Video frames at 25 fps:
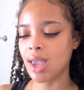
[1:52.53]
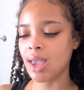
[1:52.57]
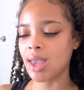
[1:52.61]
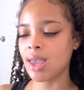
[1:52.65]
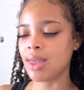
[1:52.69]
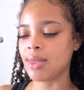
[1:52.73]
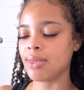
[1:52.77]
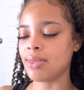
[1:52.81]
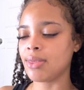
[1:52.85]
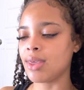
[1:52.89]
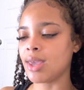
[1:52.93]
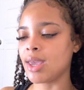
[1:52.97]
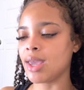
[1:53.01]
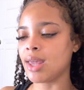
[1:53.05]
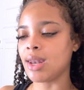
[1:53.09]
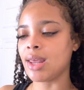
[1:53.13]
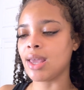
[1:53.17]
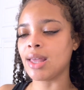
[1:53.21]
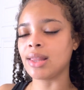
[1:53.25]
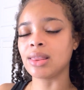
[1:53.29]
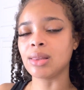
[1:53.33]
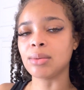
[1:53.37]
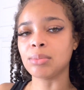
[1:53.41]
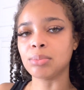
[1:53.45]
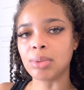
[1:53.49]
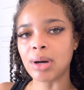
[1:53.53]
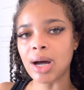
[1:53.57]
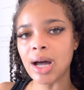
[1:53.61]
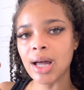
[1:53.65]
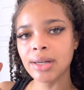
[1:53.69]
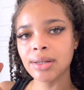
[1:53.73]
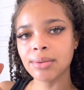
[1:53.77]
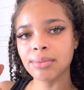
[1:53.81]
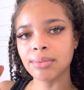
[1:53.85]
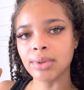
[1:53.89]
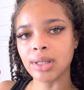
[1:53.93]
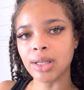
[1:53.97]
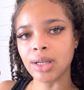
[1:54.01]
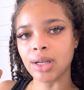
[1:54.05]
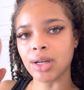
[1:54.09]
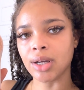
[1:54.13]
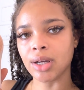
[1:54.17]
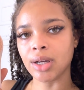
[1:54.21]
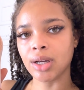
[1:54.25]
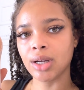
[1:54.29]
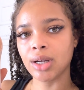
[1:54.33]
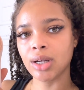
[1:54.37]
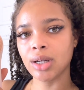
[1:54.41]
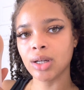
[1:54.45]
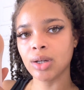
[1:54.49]
And then at the bottom
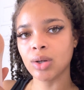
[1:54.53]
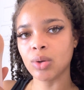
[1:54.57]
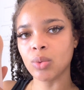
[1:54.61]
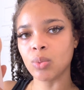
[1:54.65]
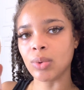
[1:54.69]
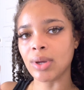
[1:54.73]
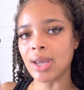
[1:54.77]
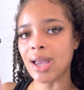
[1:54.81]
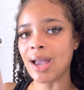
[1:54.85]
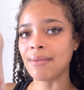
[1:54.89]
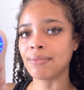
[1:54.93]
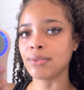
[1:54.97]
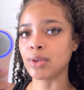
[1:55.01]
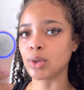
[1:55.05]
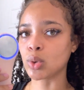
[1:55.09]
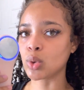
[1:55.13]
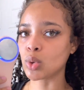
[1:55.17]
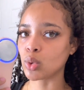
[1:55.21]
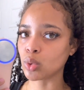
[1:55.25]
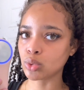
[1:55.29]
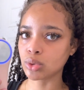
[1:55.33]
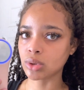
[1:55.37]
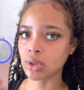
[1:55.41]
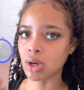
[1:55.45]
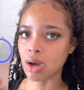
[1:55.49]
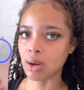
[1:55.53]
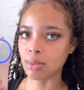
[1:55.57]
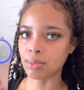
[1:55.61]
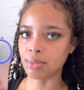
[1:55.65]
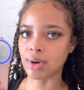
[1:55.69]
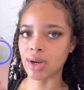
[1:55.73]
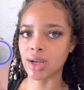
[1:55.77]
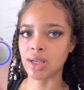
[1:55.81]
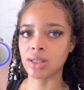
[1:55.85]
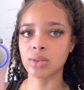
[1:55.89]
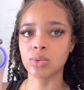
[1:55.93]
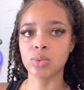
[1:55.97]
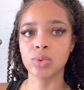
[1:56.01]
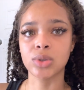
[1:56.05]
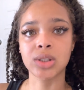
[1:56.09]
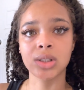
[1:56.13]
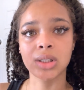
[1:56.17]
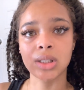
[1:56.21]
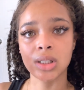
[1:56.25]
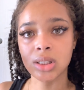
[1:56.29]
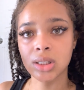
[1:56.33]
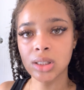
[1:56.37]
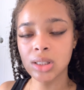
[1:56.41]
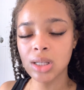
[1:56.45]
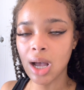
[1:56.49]
here, we have the cold compress, which
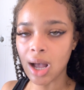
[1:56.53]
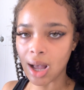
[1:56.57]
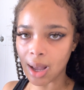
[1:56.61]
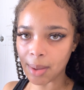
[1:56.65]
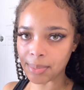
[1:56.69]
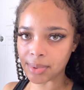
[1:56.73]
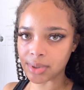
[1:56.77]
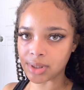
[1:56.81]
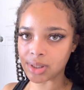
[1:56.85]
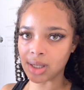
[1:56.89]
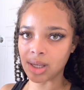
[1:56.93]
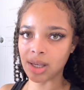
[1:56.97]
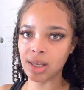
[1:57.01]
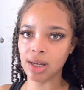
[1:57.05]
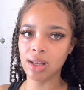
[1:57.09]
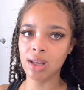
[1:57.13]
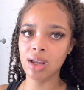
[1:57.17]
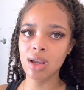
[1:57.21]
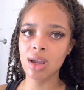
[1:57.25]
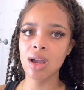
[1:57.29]
does the opposite.